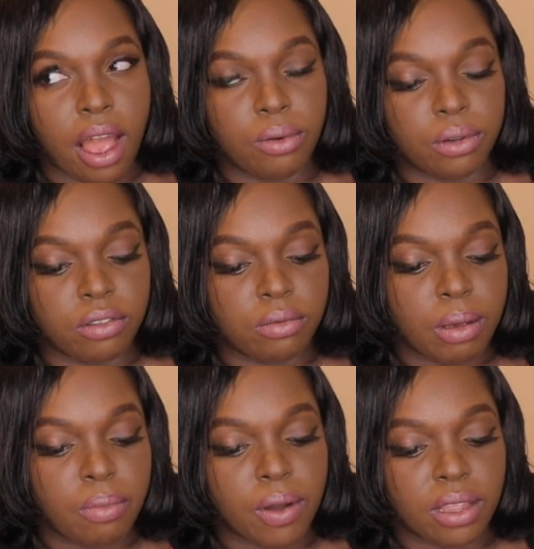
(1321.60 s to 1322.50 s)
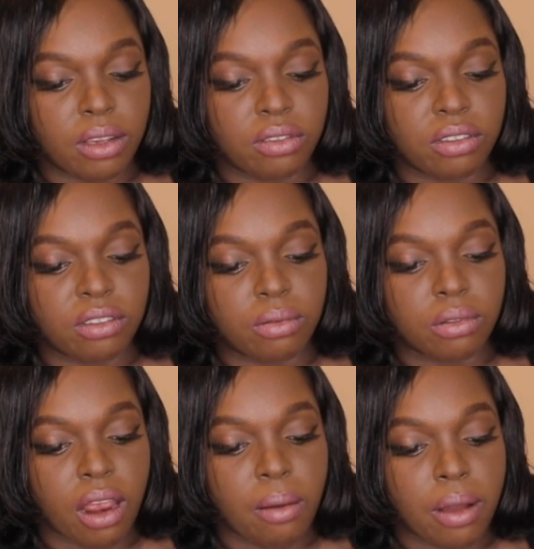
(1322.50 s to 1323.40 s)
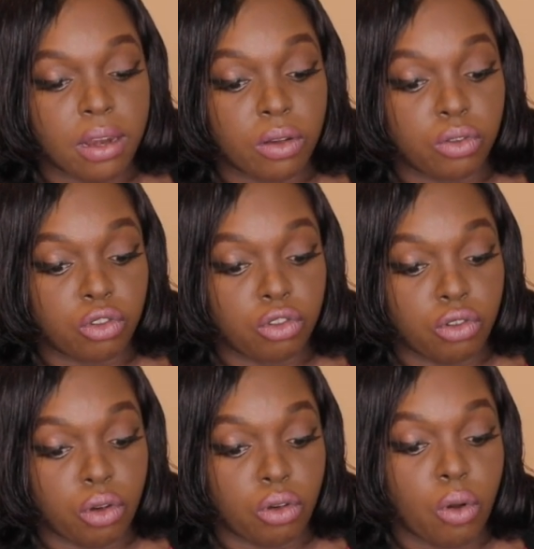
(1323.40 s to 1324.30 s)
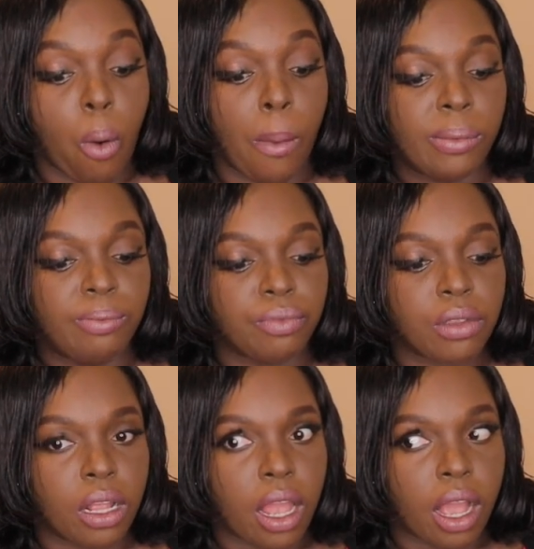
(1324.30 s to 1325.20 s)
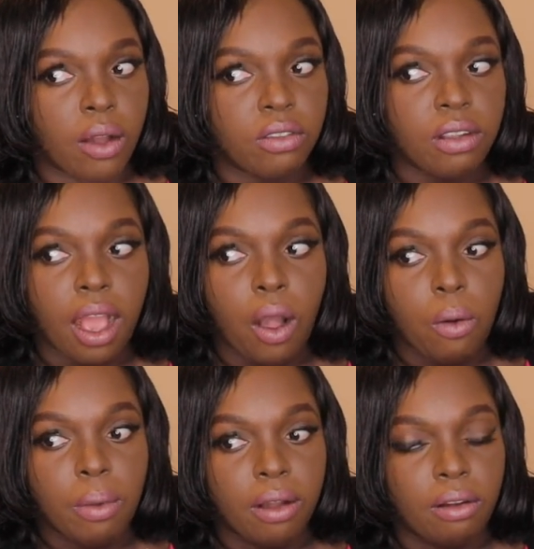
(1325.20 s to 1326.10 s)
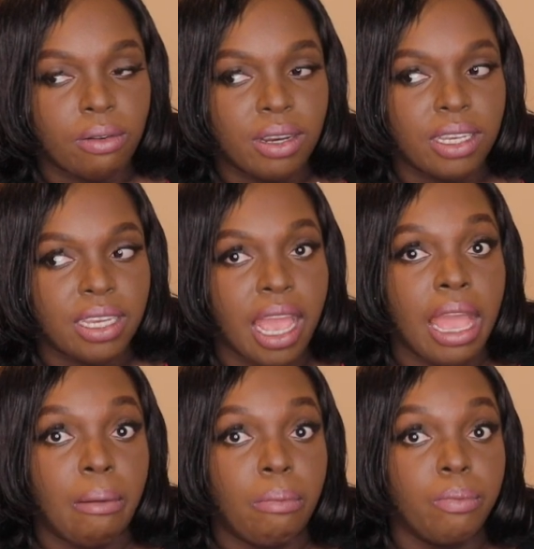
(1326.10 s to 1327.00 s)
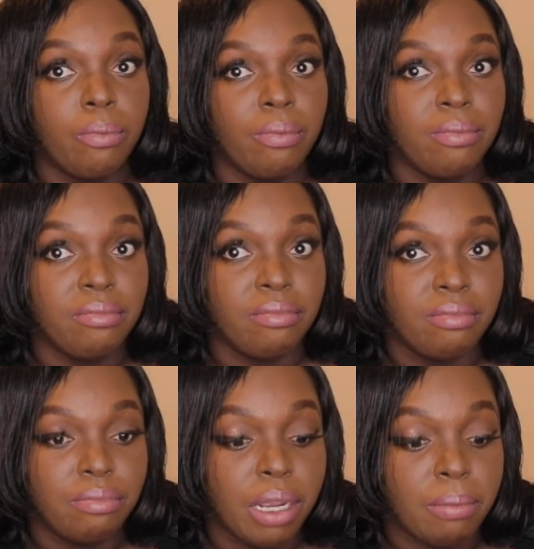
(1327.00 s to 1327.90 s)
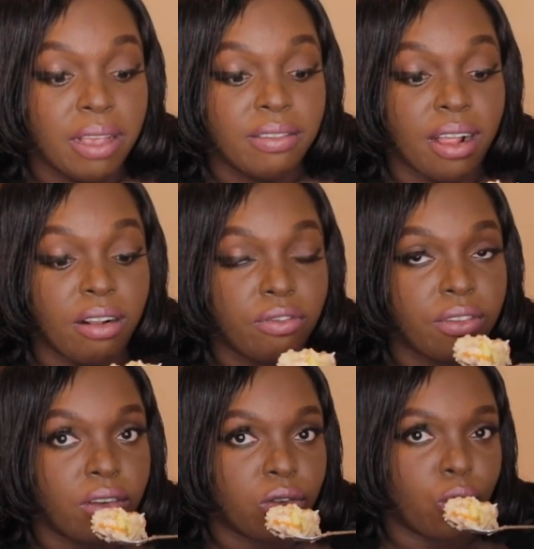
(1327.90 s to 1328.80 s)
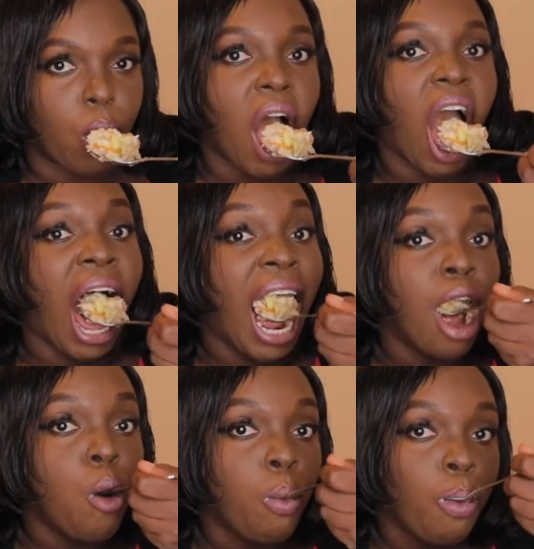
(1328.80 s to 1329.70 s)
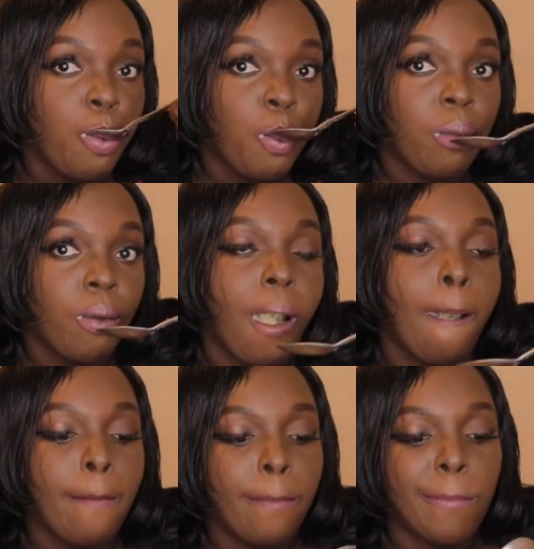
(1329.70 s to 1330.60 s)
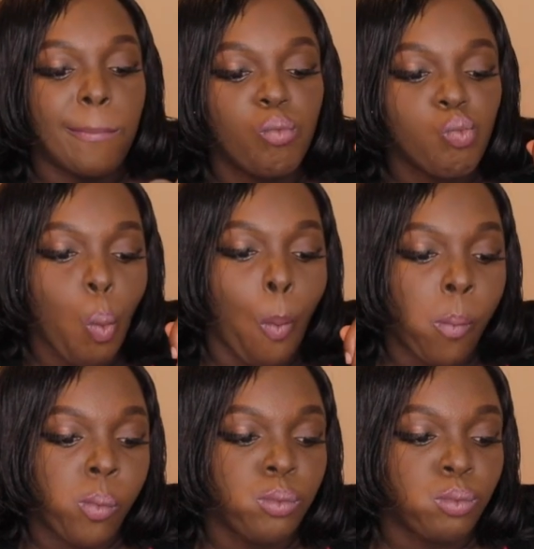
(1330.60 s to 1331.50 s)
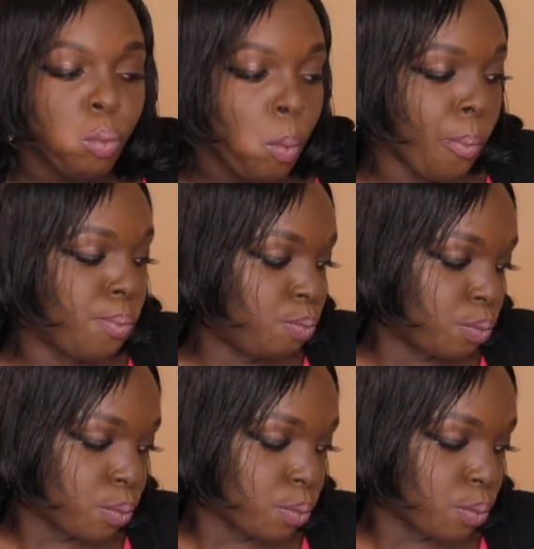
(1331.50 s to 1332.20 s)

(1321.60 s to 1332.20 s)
I was maybe a thousand subscribers, and I was so like I was like, oh my god, what did I bring myself into? Mm. Mm.